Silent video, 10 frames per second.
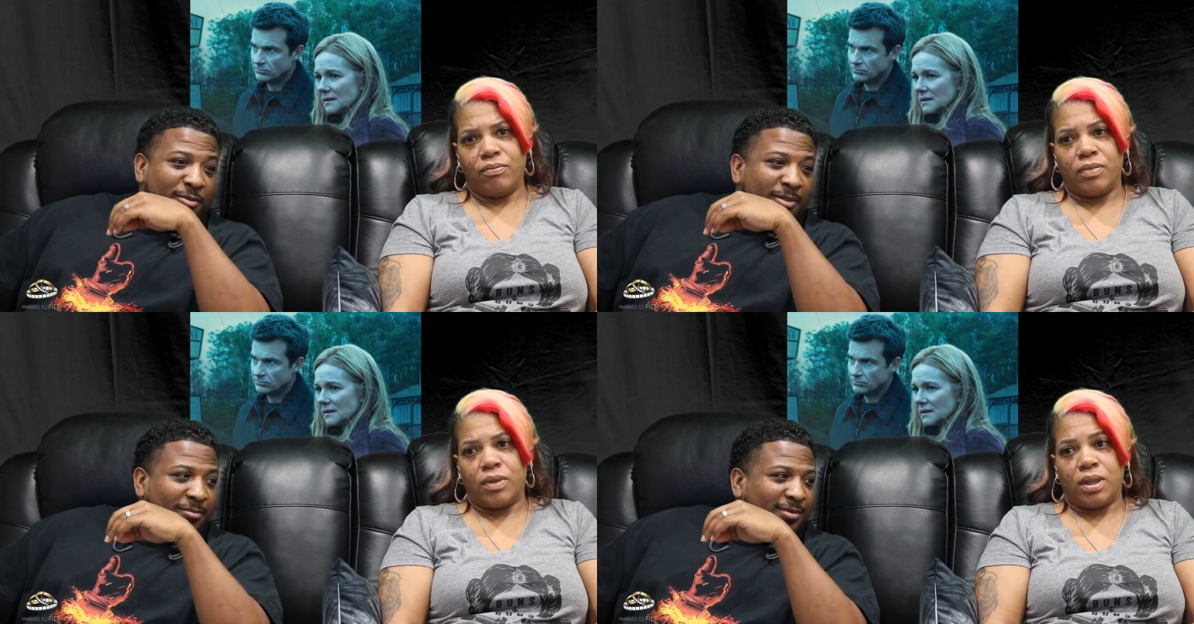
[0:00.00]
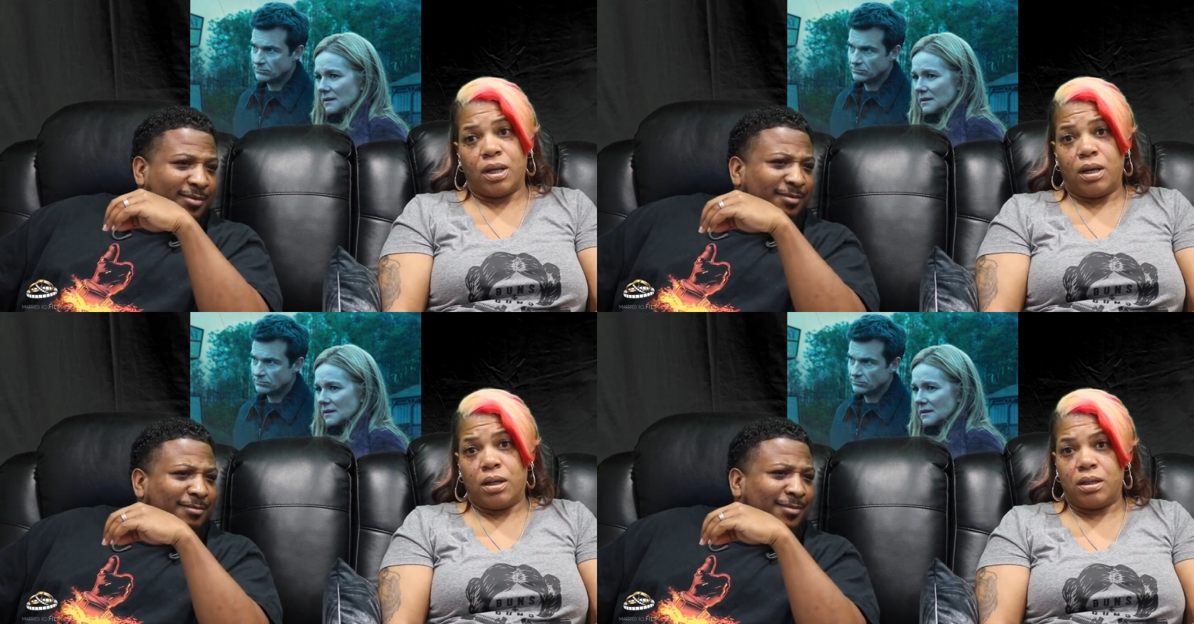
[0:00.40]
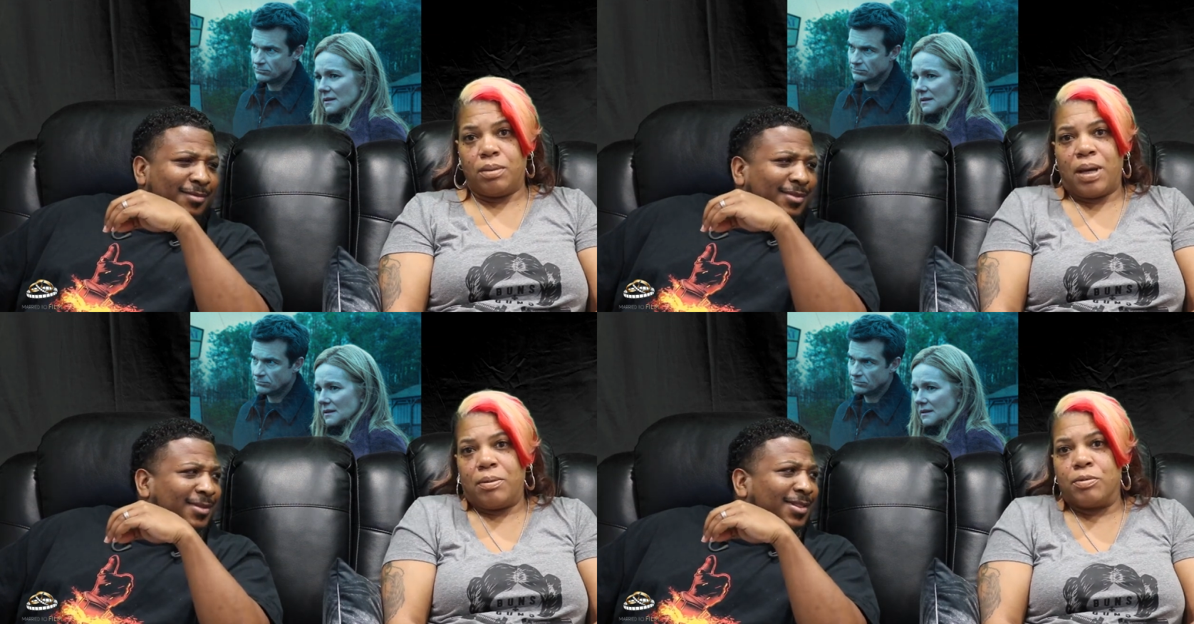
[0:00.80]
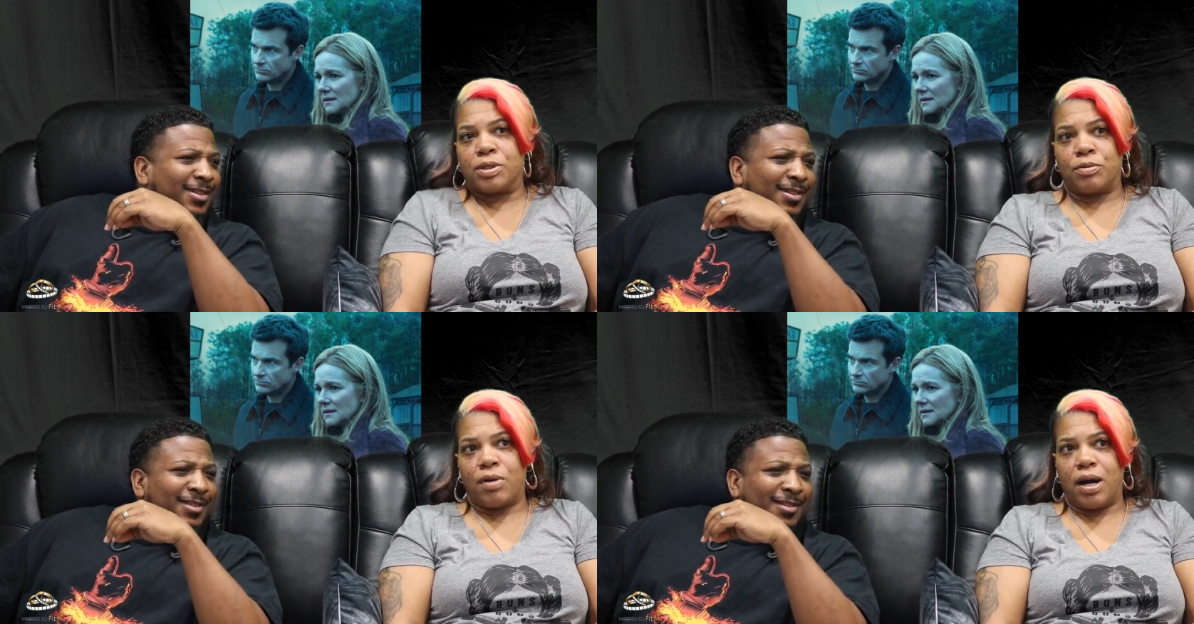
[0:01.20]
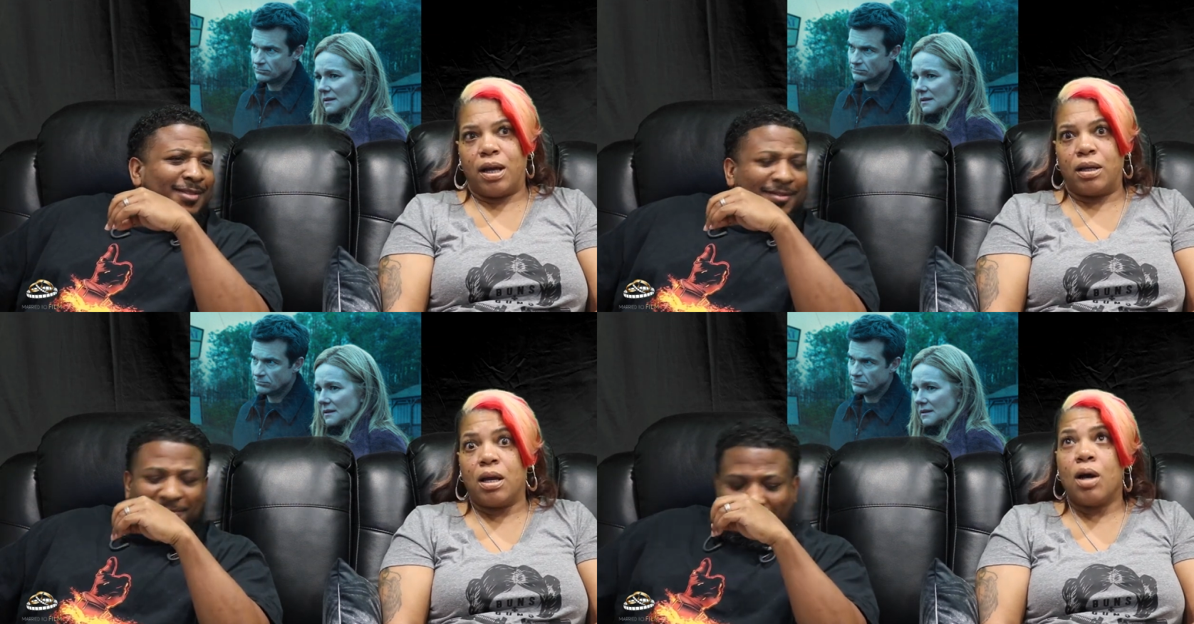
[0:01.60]
Speaker 1: him?
Speaker 2: The baby was
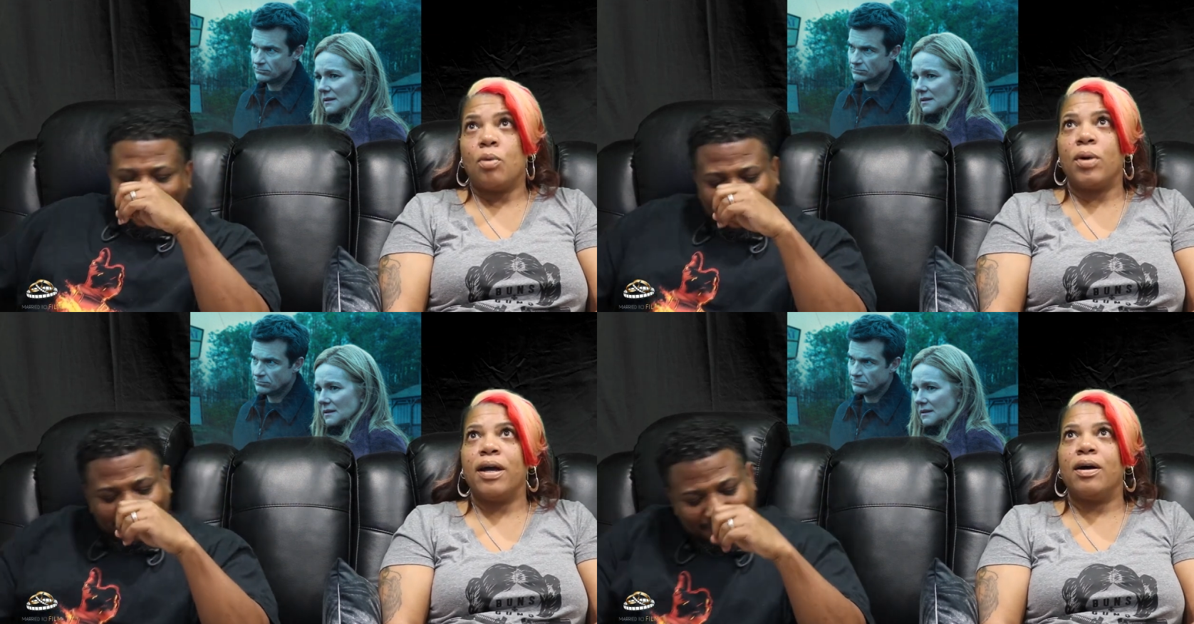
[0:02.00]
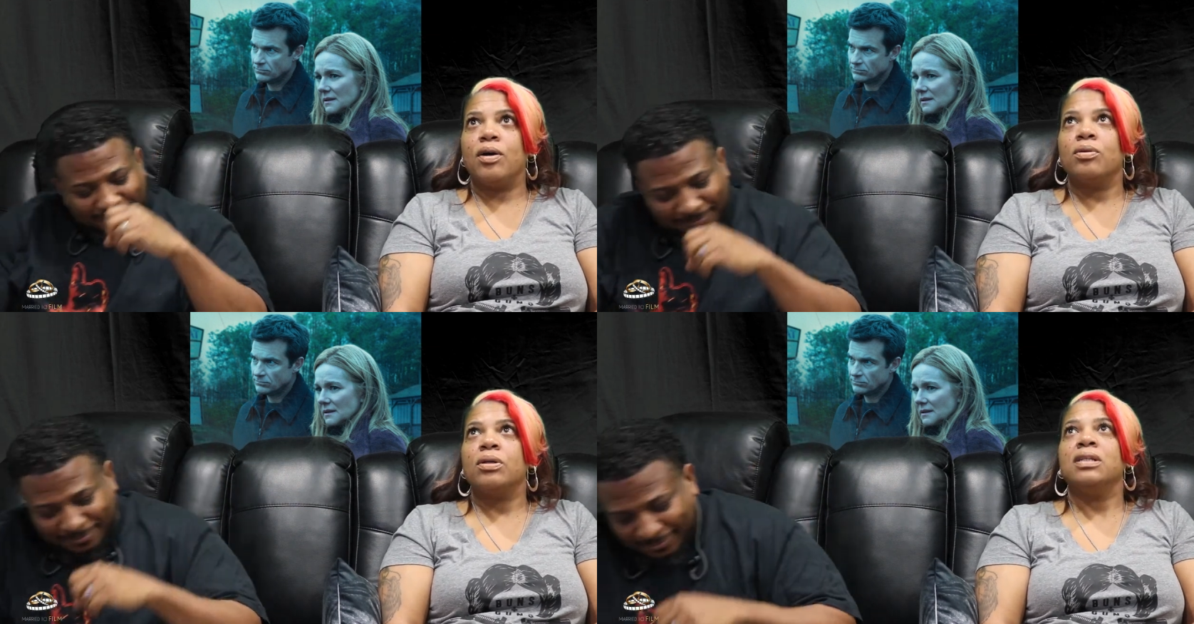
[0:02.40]
crying. Well,